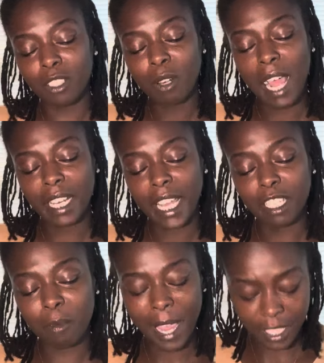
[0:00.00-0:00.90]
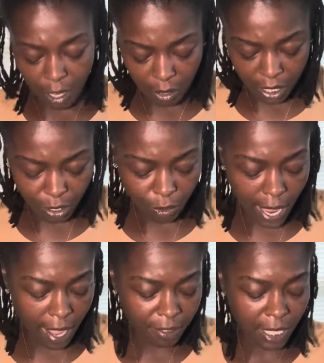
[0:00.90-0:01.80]
You know how like you might know that you
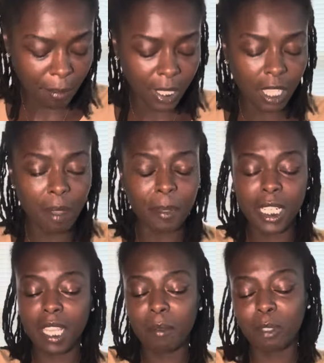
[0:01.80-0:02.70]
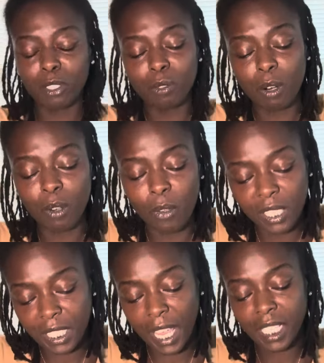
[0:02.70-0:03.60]
have something coming in, but you don't know
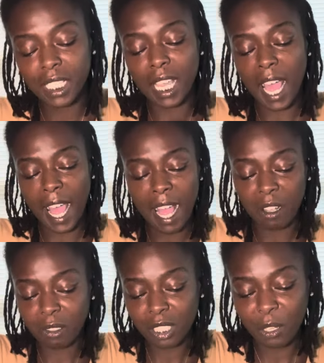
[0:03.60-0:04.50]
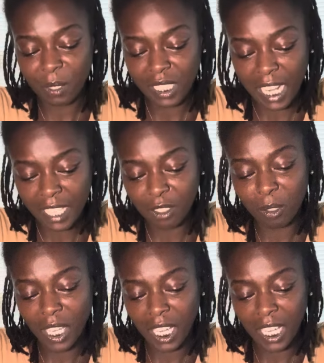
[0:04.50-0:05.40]
exactly how. So it's like you
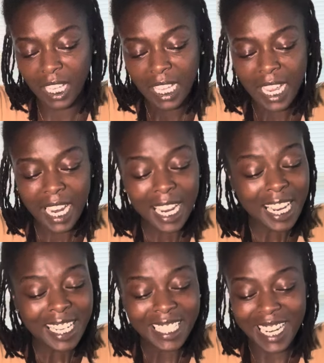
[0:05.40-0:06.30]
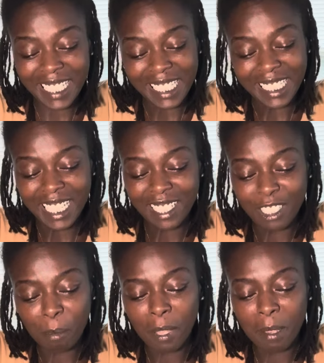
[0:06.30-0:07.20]
can't
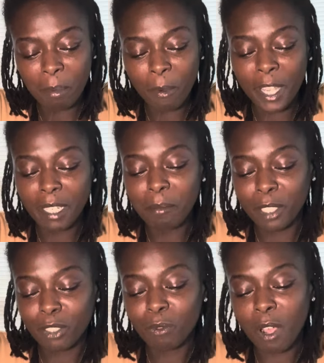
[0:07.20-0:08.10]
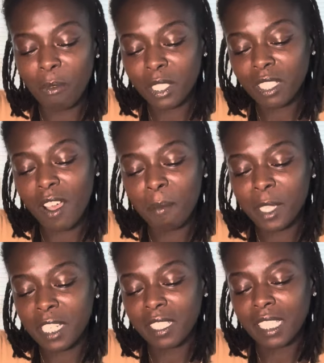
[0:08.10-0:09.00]
necessarily pinpoint it, but you know it's
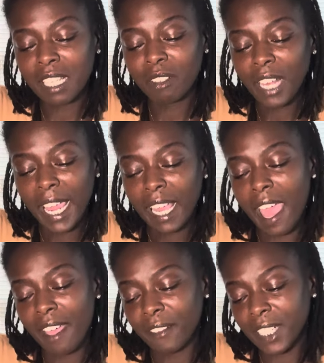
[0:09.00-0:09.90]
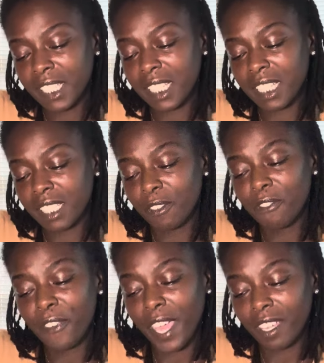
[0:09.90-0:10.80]
coming. It's still like having a sense of
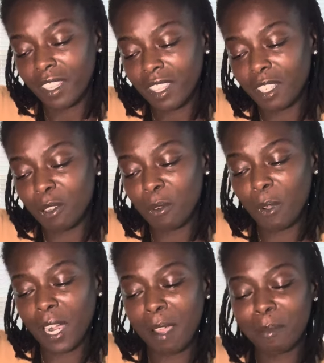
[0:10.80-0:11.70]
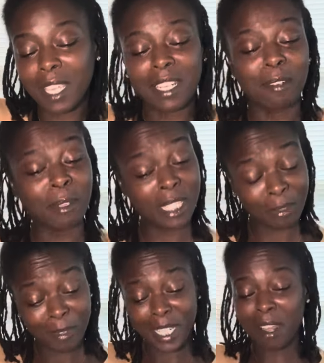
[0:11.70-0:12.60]
faith. You know what I mean? In which
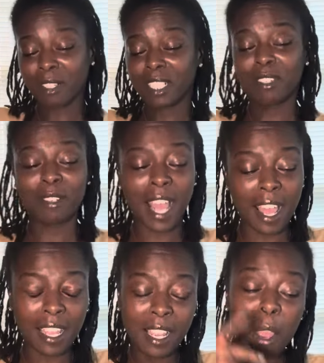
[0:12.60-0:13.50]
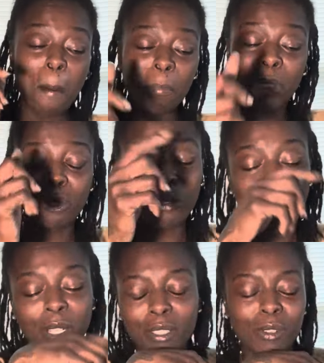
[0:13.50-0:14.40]
we know that you got. But you
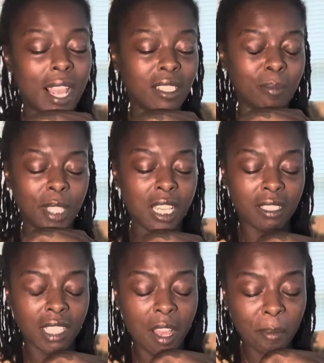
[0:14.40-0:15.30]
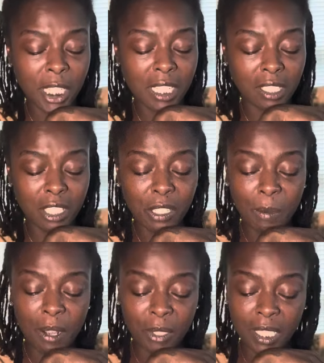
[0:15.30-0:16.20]
know that you got some things coming into you
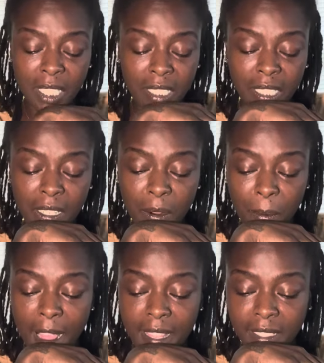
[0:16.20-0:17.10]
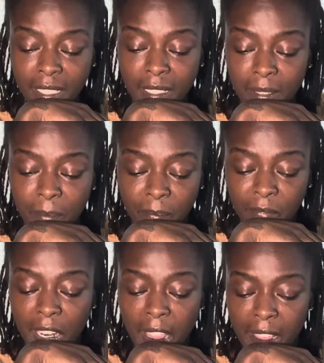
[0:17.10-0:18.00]
on this distant horizon.
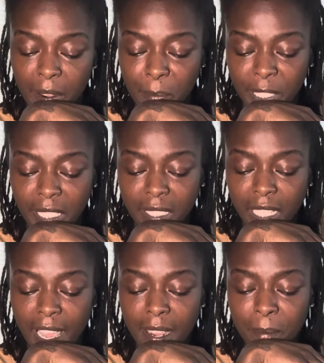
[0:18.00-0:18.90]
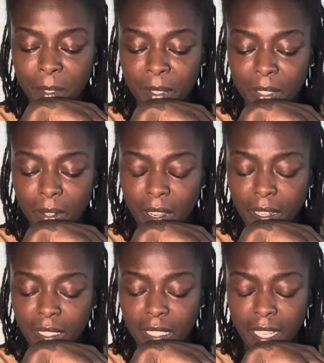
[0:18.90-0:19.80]
And with this label
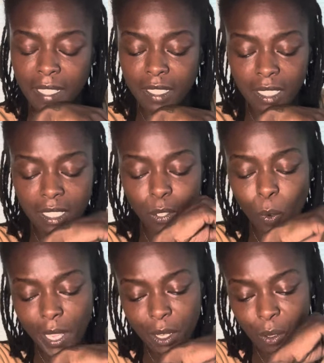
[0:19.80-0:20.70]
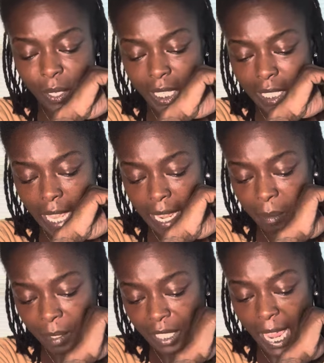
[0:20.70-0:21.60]
and toil and
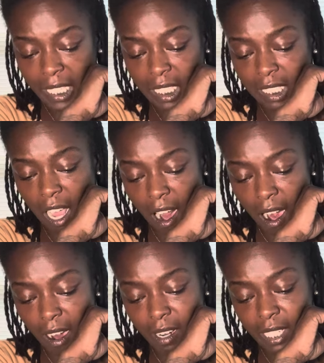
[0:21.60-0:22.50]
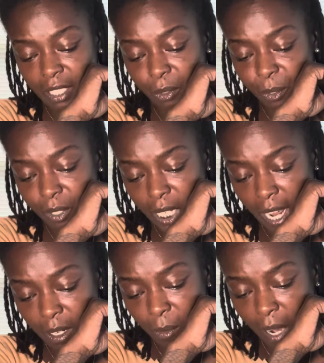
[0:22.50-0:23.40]
labor, like this hard,
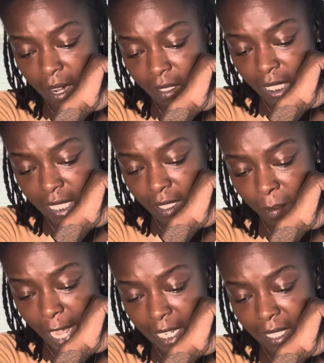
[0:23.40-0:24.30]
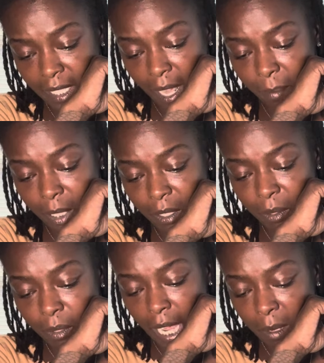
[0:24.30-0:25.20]
excruciating work that somebody is having to
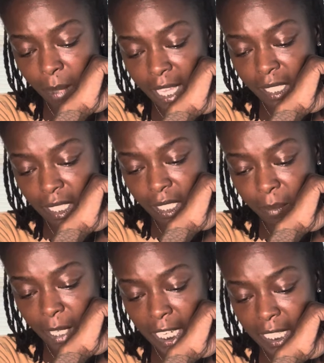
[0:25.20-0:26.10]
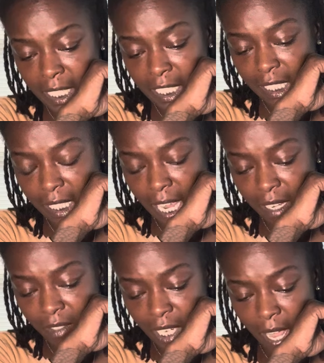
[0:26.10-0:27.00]
do, like basically being in the
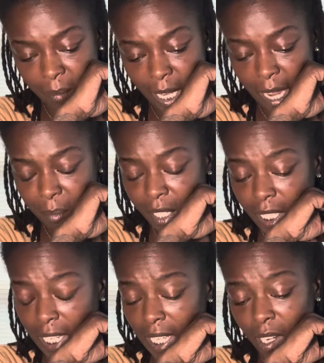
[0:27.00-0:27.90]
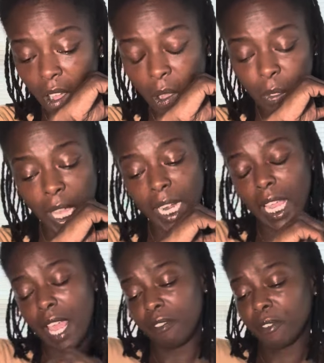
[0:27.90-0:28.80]
slave shop, like putting in a whole lot of
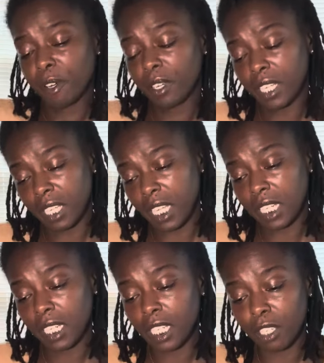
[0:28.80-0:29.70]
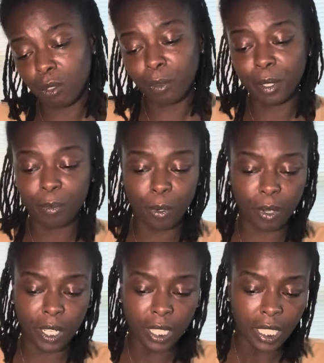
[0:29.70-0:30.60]
effort and getting little
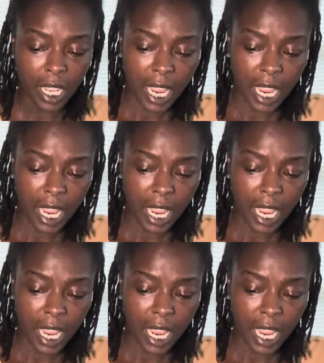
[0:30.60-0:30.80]
reward.